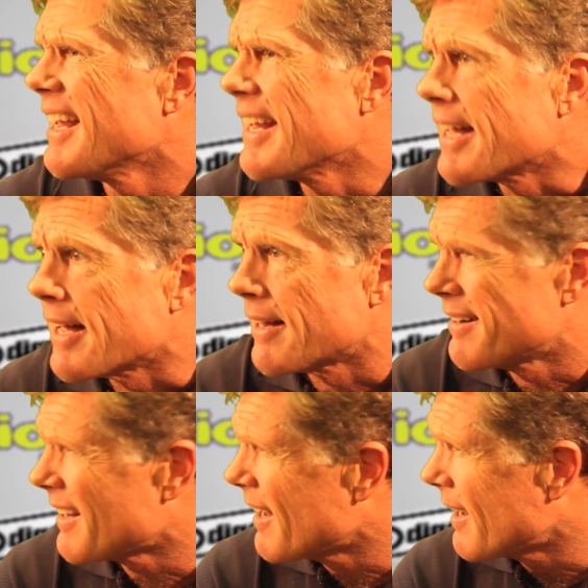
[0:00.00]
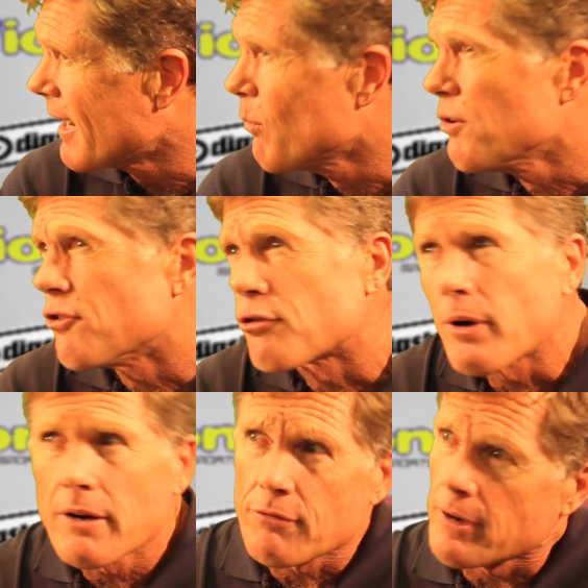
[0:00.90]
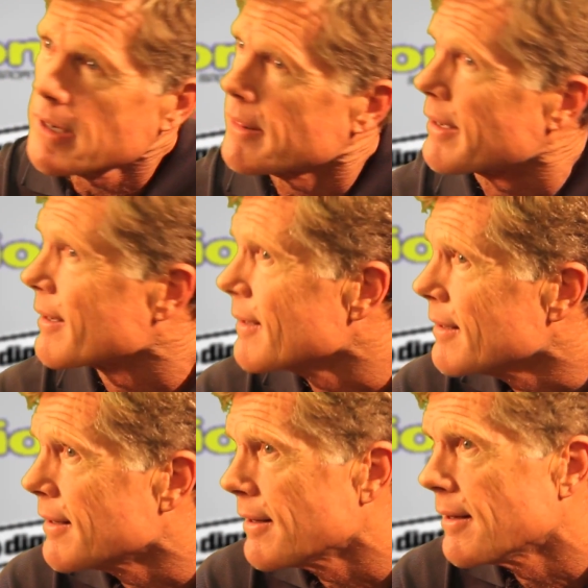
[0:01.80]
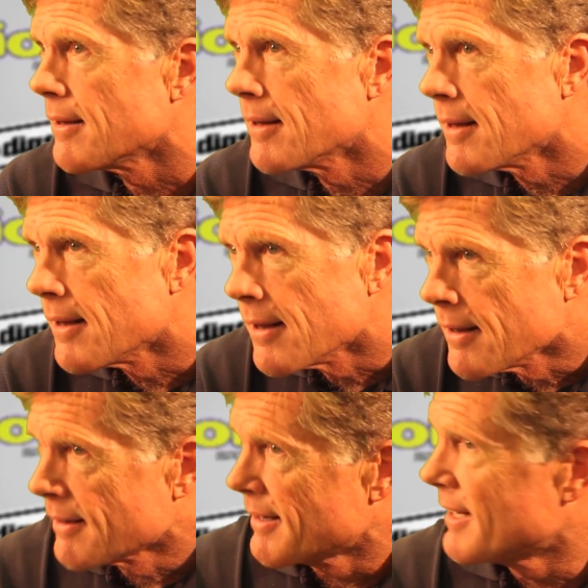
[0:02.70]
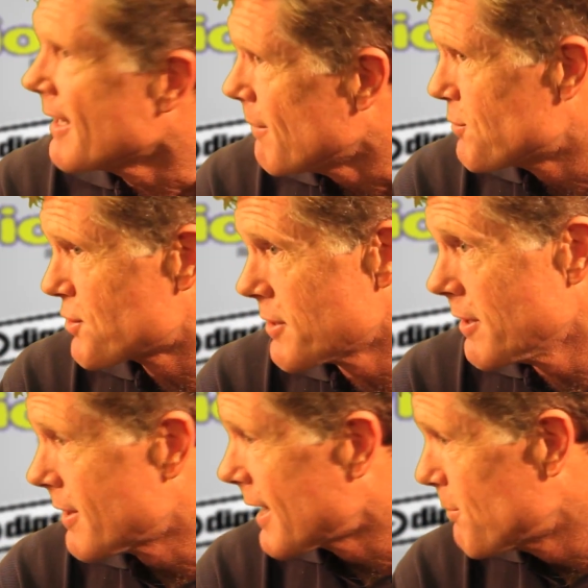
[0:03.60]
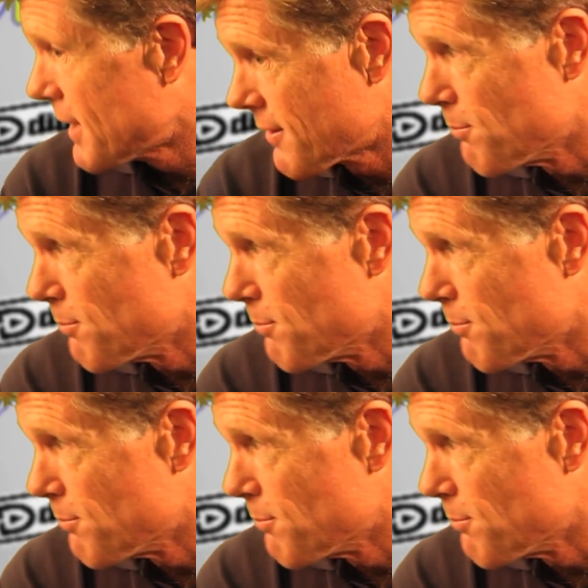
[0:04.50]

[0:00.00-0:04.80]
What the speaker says: And I wouldn't trade it for anything. And I'm sure he thought about the